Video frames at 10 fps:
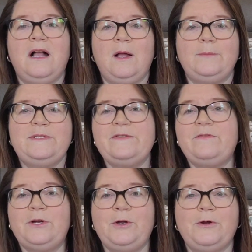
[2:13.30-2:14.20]
um,
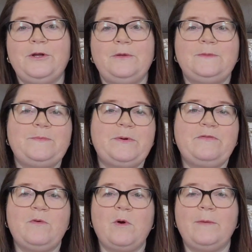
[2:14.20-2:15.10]
different groups
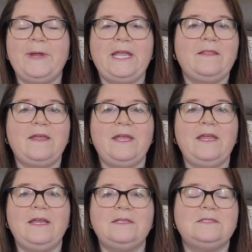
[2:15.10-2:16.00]
performing
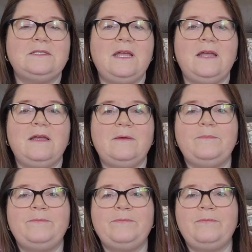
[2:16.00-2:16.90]
things,
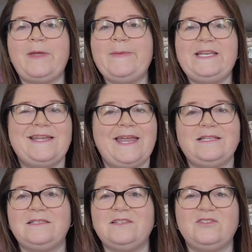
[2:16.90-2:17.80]
um, maybe
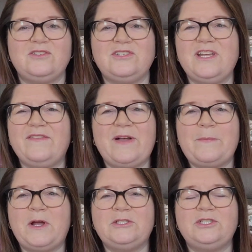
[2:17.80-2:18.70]
dances or stuff.
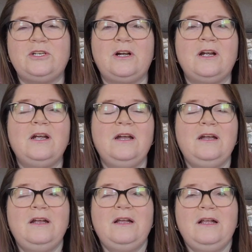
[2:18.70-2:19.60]
I'm not sure.
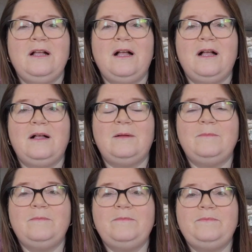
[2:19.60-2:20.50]

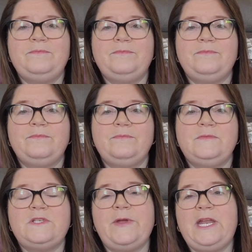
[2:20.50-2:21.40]
Um,
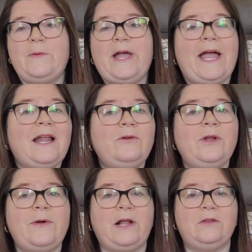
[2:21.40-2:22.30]
so anyway, I
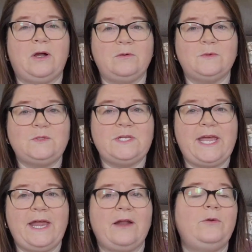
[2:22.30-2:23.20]
don't know how long we'll
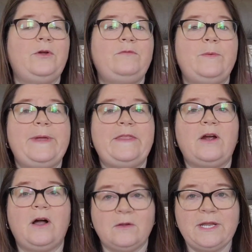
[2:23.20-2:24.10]
stay. I don't know if we'll be
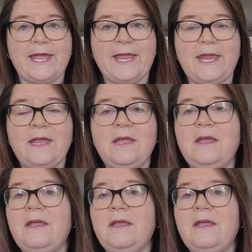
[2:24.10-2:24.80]
there all day,